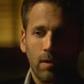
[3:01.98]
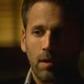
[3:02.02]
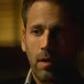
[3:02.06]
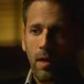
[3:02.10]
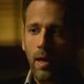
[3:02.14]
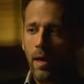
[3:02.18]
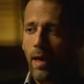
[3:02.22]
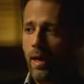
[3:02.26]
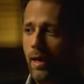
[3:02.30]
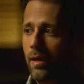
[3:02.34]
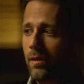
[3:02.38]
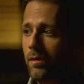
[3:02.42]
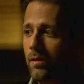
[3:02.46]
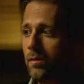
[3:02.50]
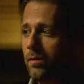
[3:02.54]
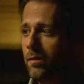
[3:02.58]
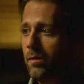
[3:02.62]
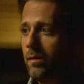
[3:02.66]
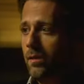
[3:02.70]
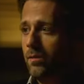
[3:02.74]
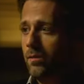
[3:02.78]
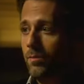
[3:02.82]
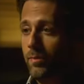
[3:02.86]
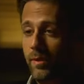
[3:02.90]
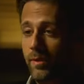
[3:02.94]
and
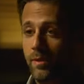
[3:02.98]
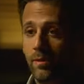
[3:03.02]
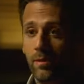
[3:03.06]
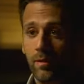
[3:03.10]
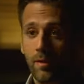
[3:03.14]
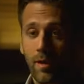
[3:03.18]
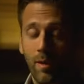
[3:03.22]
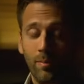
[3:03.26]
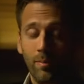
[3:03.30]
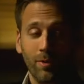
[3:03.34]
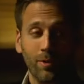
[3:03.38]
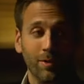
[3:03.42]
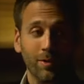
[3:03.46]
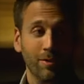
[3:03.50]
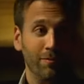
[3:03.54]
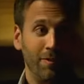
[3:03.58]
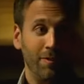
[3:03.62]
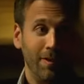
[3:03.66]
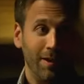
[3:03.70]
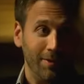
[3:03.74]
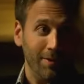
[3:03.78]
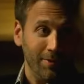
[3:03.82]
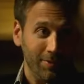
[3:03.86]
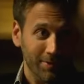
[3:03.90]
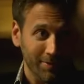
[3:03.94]
has beaten a couple good
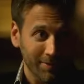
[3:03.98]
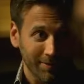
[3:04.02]
fighters.